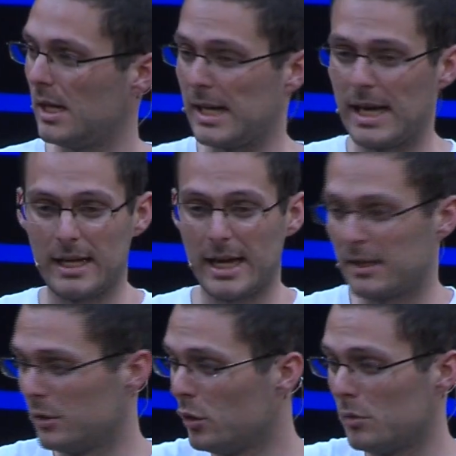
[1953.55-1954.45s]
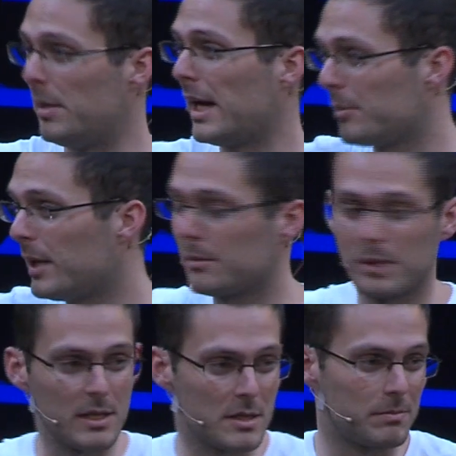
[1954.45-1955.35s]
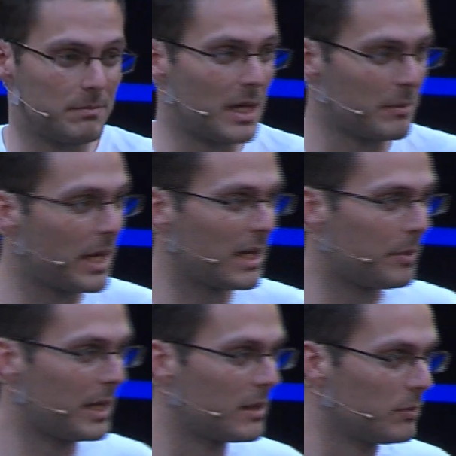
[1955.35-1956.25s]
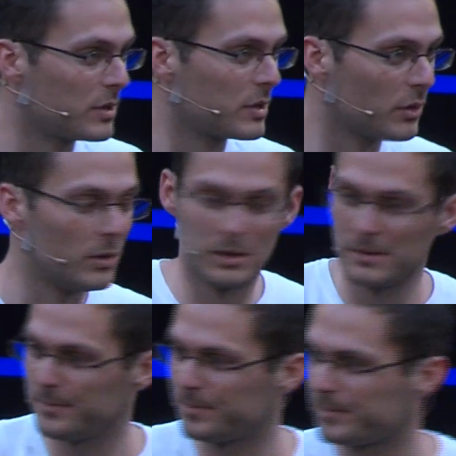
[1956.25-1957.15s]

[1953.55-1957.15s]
and I had no backpack because my backpack was stolen.